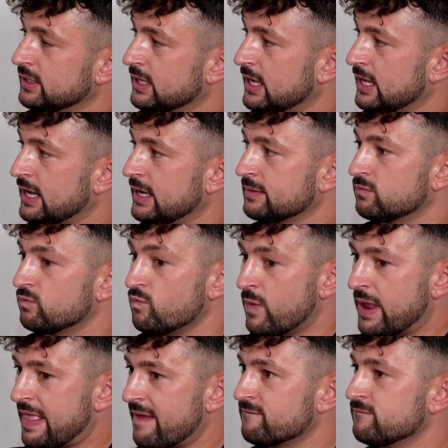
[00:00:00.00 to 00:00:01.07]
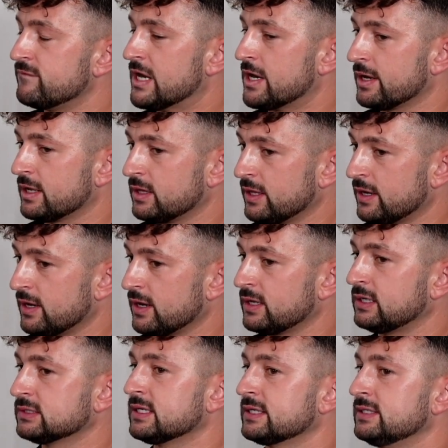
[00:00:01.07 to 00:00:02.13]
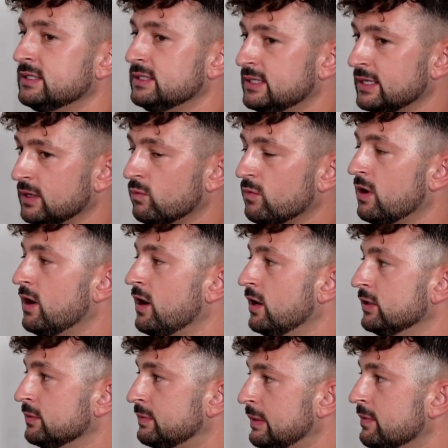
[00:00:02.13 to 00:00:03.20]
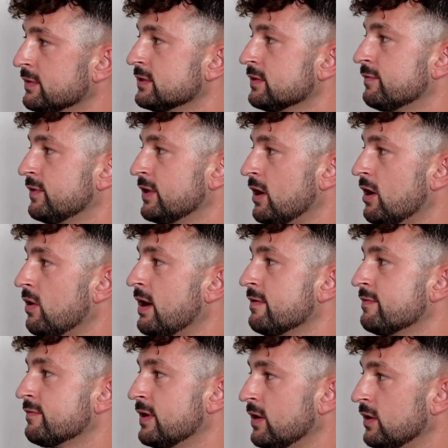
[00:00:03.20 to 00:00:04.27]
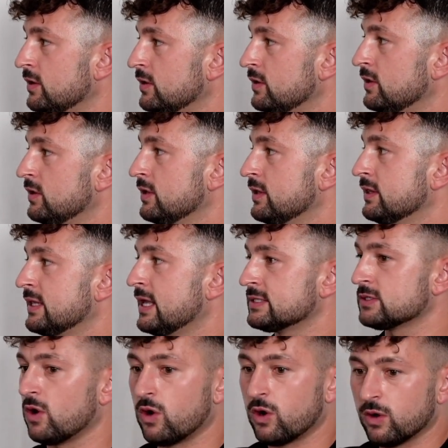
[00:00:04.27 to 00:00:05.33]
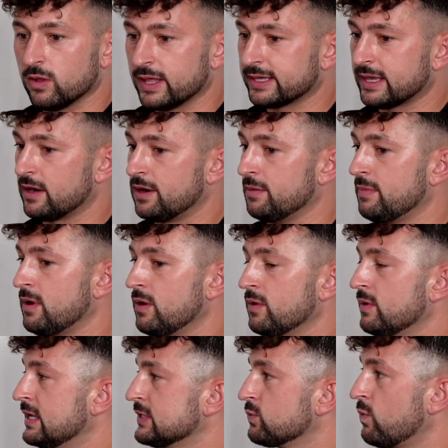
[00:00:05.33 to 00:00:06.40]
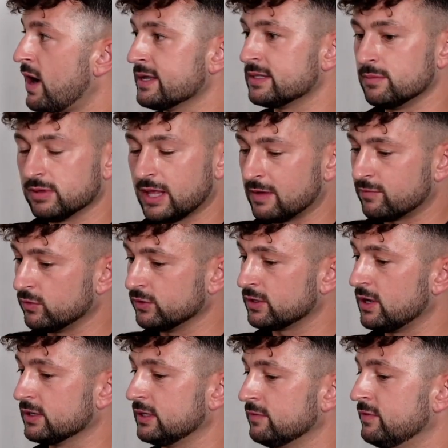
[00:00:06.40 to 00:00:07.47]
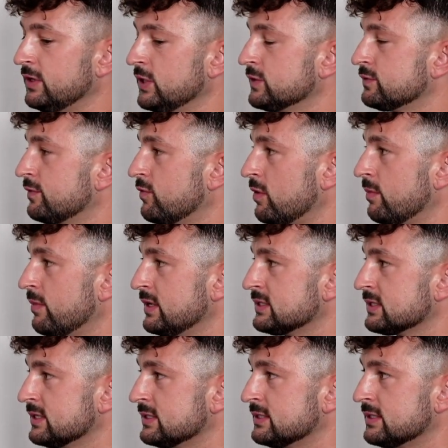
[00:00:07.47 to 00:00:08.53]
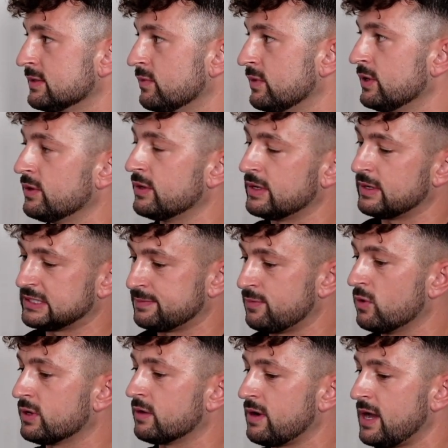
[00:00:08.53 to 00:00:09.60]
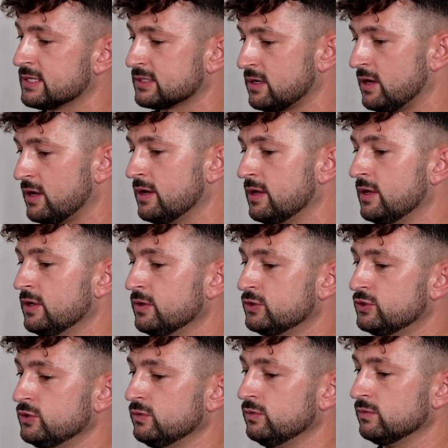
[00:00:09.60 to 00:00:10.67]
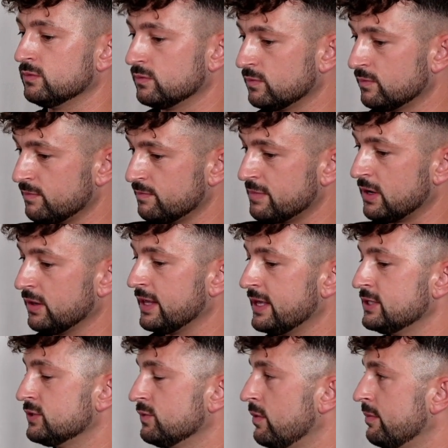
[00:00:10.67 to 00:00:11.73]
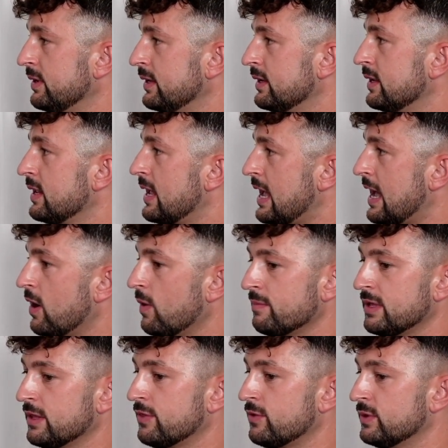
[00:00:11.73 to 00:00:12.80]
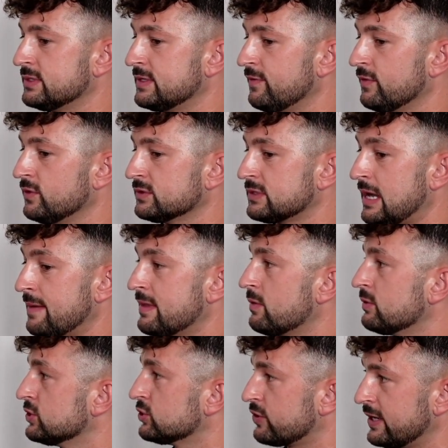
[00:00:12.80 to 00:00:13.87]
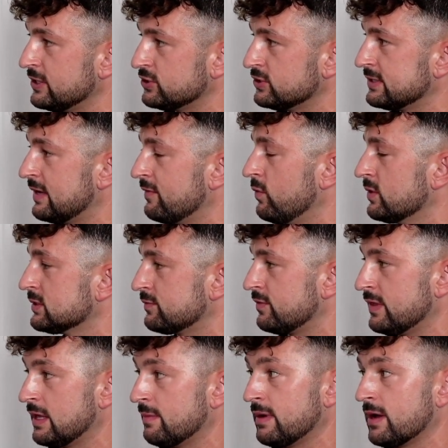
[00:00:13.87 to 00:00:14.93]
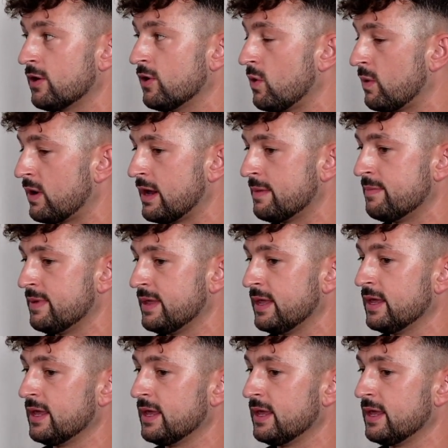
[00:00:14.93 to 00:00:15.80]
And I made that very clear because I didn't want other people to feel how I felt. That's all I cared about. That's why I did blindfolded hugging videos for 4 months, because when I spoke at RiseCon, 2 middle-aged women helped me through a difficult time that were strangers, that if it wasn't for them, I don't know where I'd be.